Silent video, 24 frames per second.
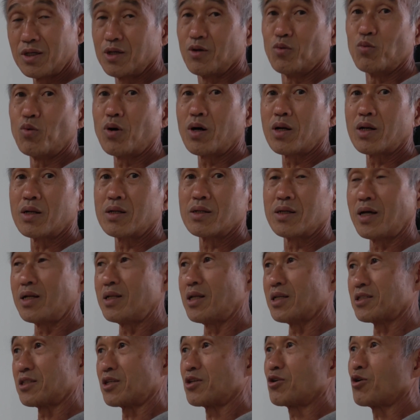One, it
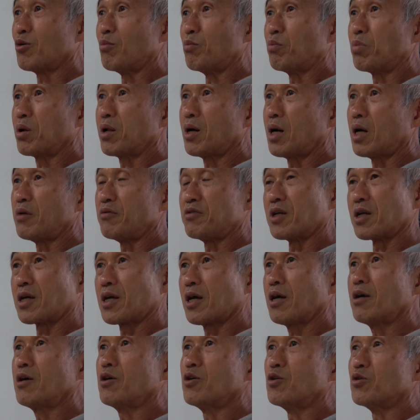doesn't comply with the
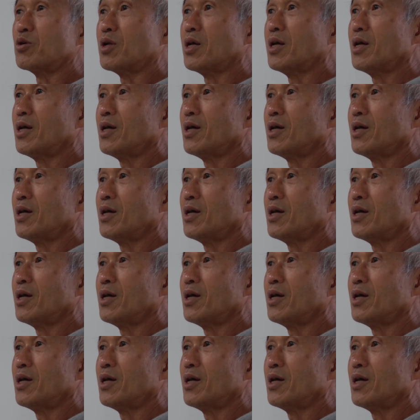code,